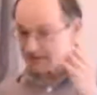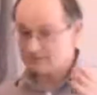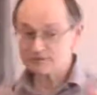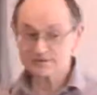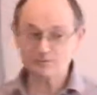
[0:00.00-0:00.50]

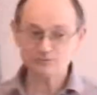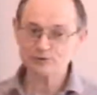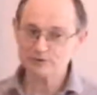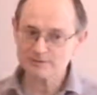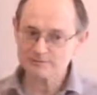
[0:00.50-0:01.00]
Stephen to
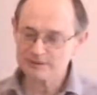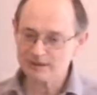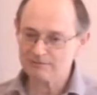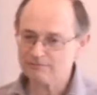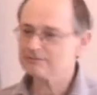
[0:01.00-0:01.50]
introduce
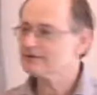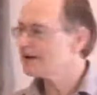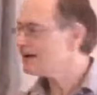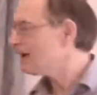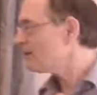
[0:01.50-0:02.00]
himself.
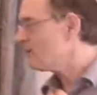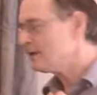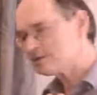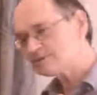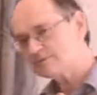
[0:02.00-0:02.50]
I, I
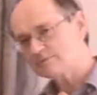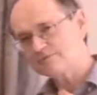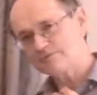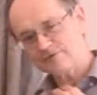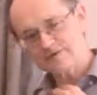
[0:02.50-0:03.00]
went
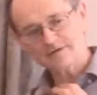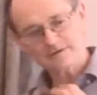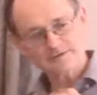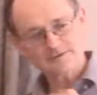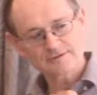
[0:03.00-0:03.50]
to
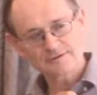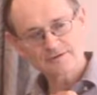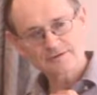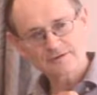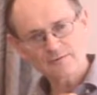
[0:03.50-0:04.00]
Finland
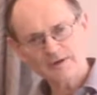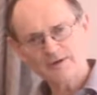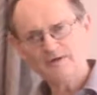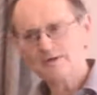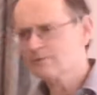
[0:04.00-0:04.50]
a
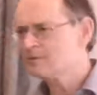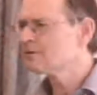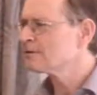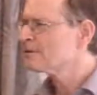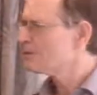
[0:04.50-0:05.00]
week ago.
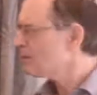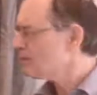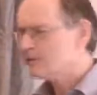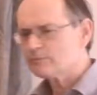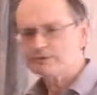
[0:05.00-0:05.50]

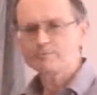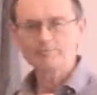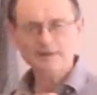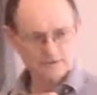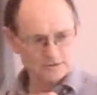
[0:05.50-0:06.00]
I went
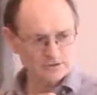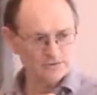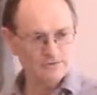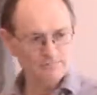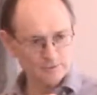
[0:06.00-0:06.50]
with Peter
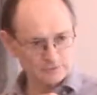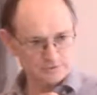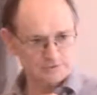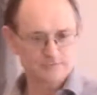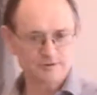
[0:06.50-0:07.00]
on the boat
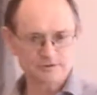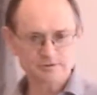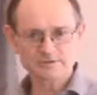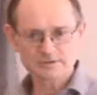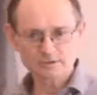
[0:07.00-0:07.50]
because
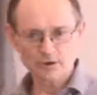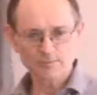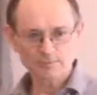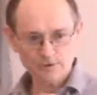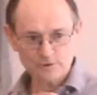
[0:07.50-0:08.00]
there was this
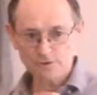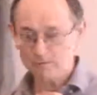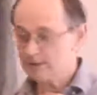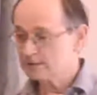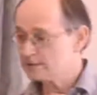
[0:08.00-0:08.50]
art
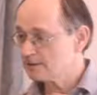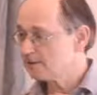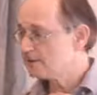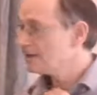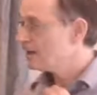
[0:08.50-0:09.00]
workshop, and
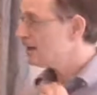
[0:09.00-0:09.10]
uh,